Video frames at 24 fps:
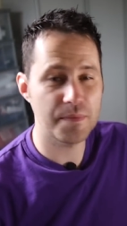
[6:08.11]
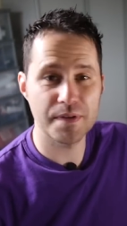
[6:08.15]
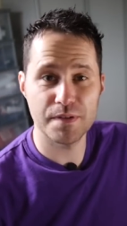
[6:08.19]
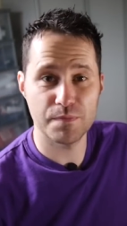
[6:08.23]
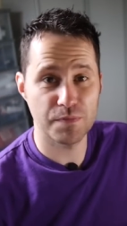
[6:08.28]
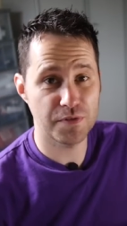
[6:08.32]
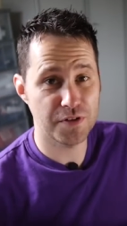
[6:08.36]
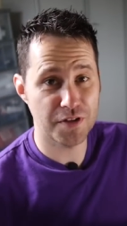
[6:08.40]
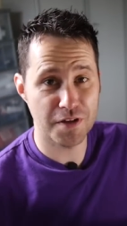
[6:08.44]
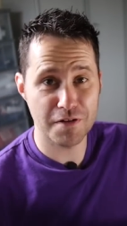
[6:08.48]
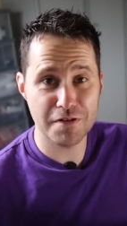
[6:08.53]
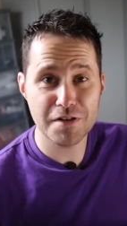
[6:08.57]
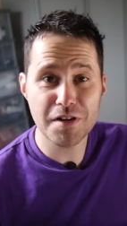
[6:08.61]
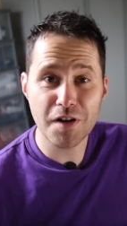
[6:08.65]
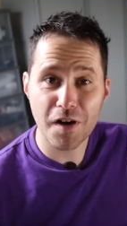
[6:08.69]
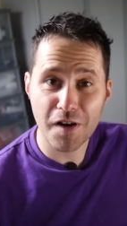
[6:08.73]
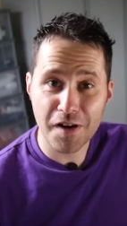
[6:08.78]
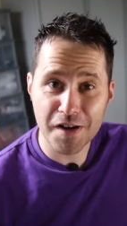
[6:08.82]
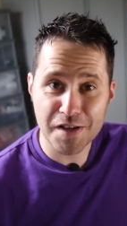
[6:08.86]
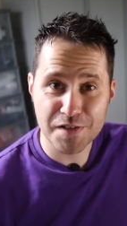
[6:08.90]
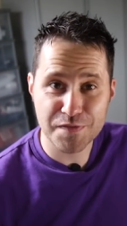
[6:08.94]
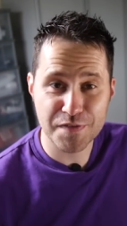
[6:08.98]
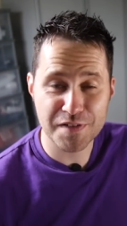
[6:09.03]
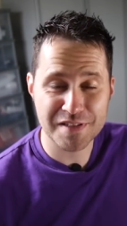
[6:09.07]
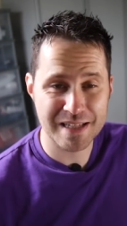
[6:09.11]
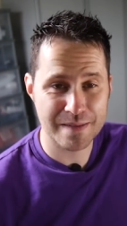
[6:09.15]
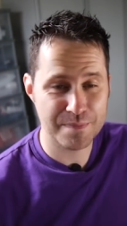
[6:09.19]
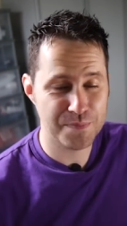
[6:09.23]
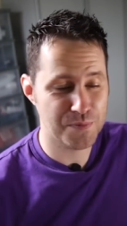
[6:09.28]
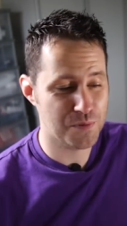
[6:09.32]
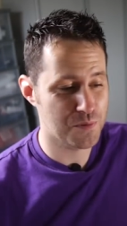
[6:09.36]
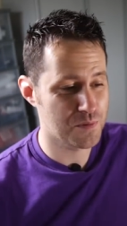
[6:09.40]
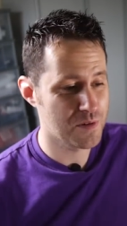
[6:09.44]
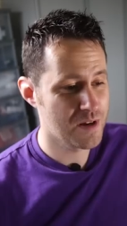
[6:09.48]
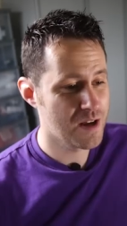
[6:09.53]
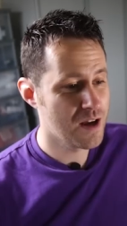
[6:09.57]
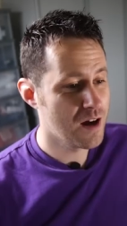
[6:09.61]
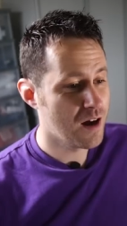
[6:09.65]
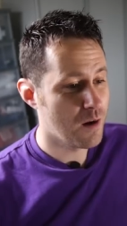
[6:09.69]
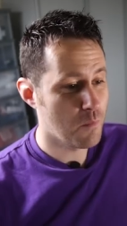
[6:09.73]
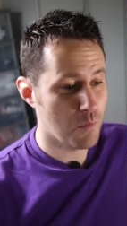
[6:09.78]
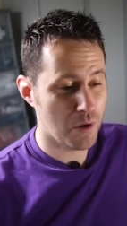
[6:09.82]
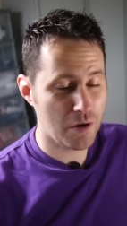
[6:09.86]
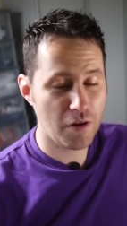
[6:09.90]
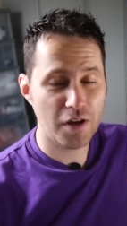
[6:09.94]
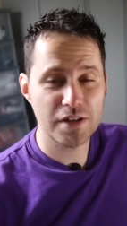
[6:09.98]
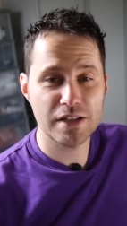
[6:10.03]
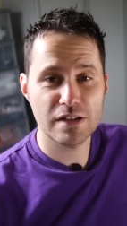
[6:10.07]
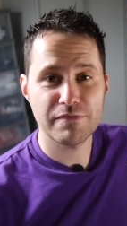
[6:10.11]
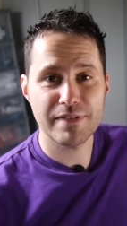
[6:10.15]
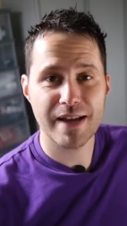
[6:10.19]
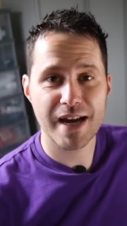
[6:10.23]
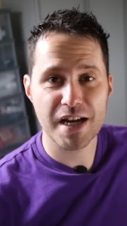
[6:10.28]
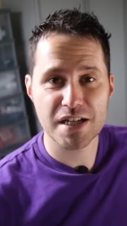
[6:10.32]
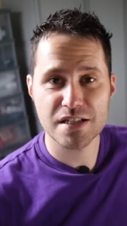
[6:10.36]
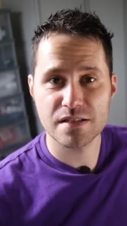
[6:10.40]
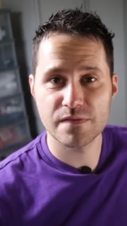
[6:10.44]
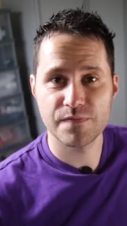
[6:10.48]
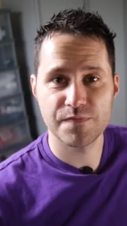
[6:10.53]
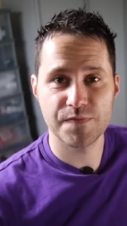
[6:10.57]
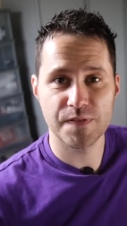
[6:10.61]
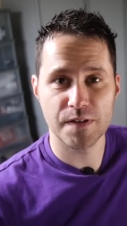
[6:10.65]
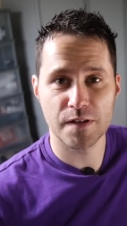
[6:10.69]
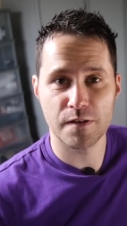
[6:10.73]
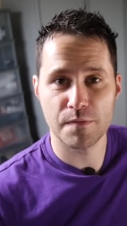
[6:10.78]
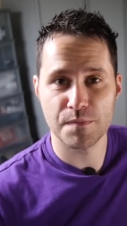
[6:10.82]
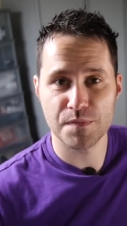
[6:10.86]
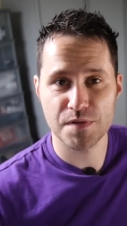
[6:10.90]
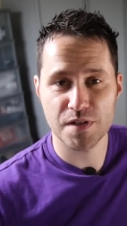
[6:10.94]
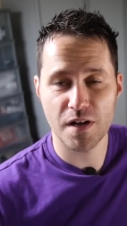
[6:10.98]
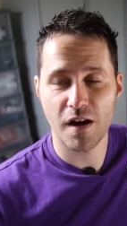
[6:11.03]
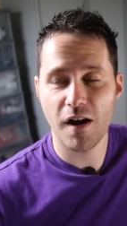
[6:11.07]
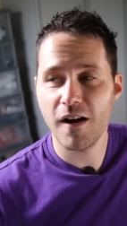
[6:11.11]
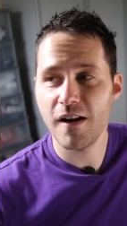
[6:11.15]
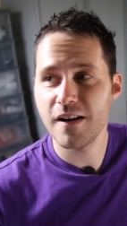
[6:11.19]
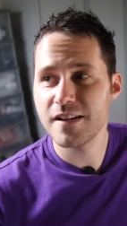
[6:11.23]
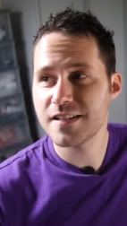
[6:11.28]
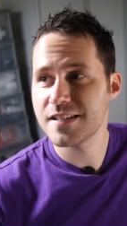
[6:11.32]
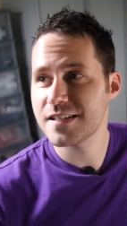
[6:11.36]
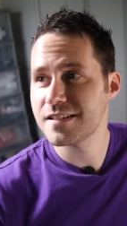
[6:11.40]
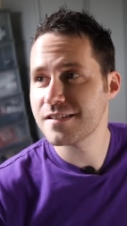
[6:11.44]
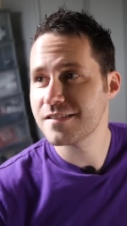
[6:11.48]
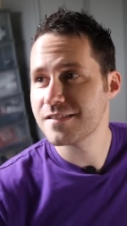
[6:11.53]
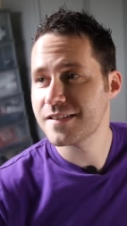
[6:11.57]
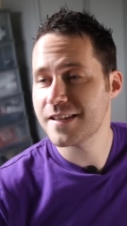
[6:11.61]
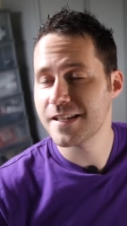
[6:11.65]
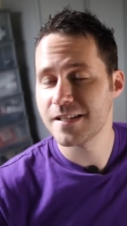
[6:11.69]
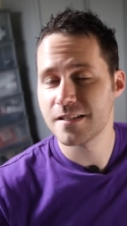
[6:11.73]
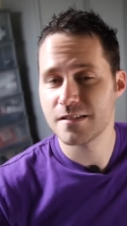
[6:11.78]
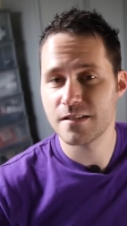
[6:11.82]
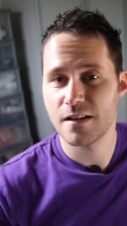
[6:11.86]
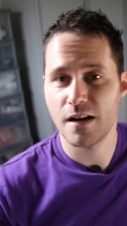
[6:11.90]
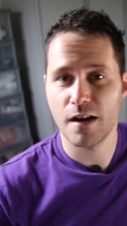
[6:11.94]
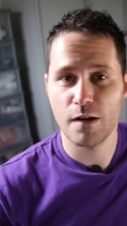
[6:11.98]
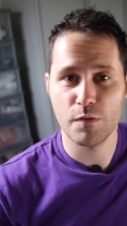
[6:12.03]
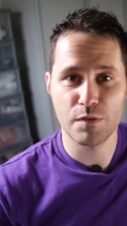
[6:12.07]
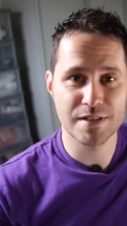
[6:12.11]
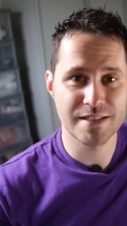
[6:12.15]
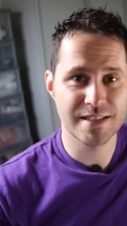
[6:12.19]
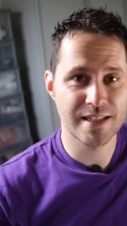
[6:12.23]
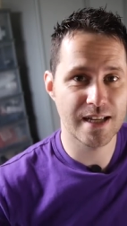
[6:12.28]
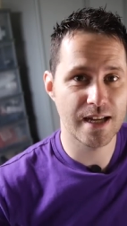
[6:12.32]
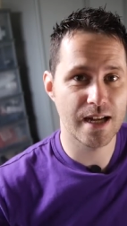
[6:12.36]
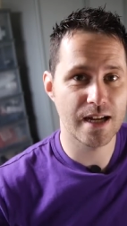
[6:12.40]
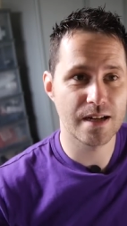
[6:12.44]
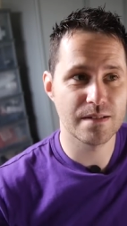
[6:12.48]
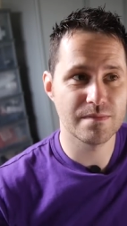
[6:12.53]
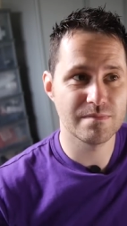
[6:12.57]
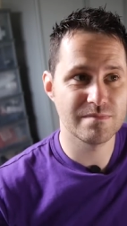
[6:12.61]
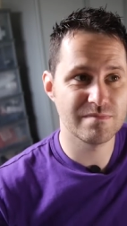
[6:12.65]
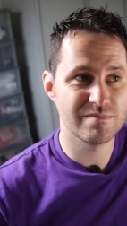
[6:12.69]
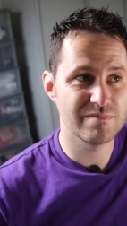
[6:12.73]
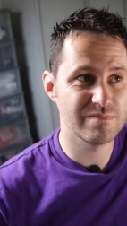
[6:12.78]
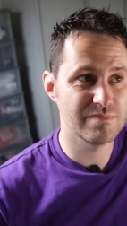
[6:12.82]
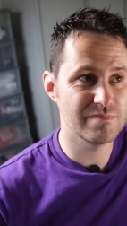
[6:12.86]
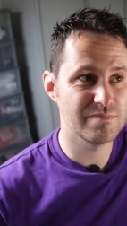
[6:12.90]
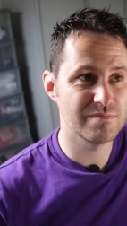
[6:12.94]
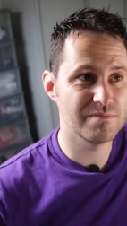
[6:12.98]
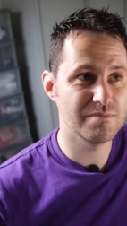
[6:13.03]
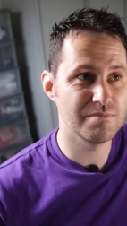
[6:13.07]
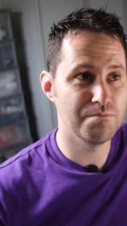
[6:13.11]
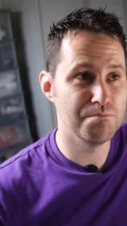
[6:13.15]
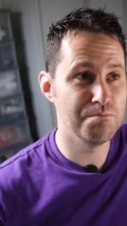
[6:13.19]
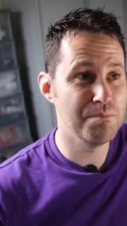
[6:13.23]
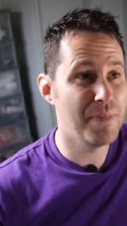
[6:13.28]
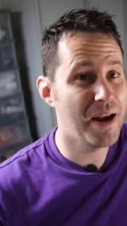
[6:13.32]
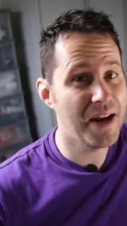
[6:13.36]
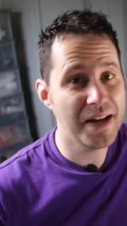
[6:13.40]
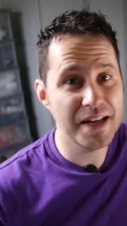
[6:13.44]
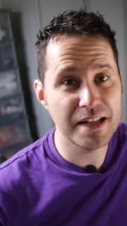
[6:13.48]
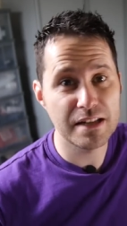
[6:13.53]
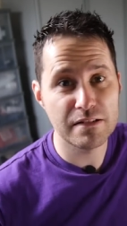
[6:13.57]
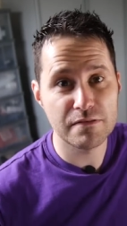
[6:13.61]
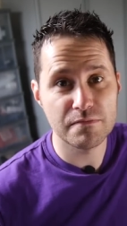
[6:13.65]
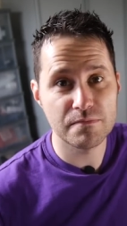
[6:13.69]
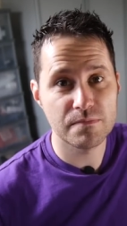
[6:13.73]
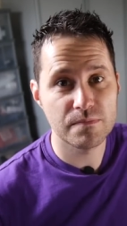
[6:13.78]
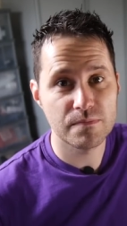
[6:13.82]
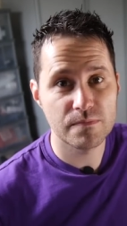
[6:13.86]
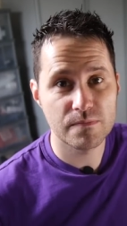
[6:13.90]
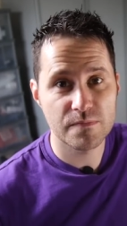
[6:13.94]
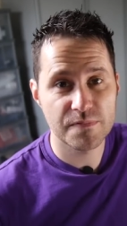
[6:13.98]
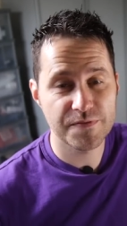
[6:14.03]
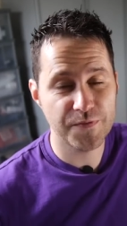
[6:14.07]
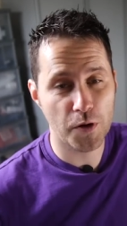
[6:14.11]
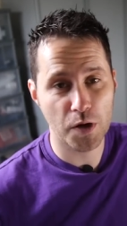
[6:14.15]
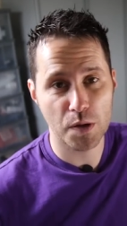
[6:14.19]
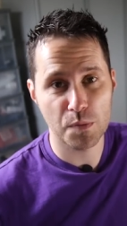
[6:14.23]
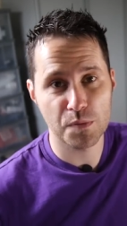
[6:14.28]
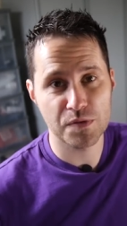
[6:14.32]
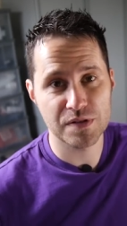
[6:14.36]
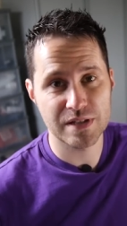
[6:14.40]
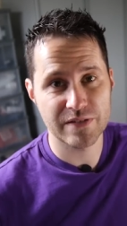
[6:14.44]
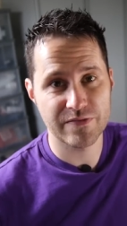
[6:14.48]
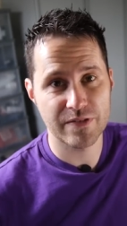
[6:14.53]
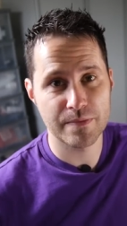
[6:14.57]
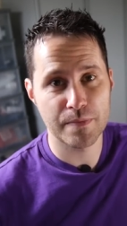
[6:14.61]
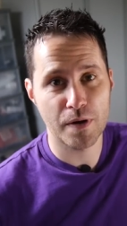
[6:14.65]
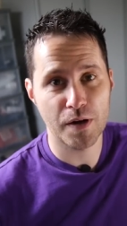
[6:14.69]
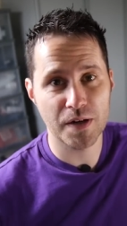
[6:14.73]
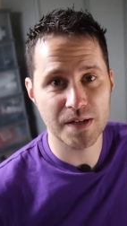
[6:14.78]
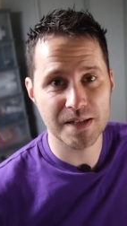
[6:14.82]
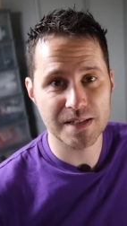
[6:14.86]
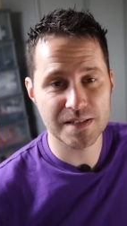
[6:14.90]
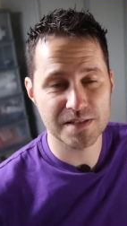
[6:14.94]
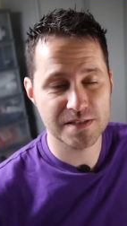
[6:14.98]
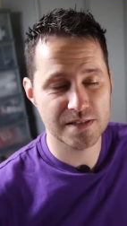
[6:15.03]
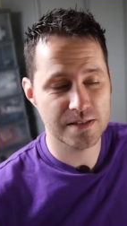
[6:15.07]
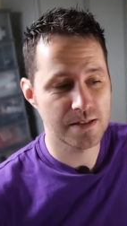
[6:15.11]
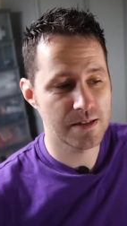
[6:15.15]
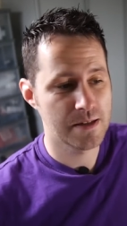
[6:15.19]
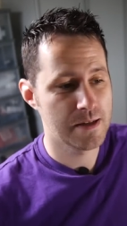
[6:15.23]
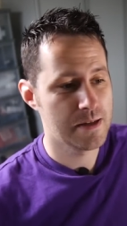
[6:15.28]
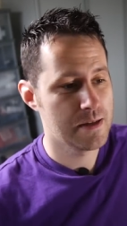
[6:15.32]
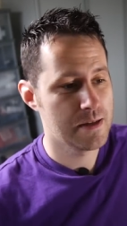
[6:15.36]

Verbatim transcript: I mean, with you guys, for example, when I did reaction films, I didn't think I would get many followers, if I'm honest.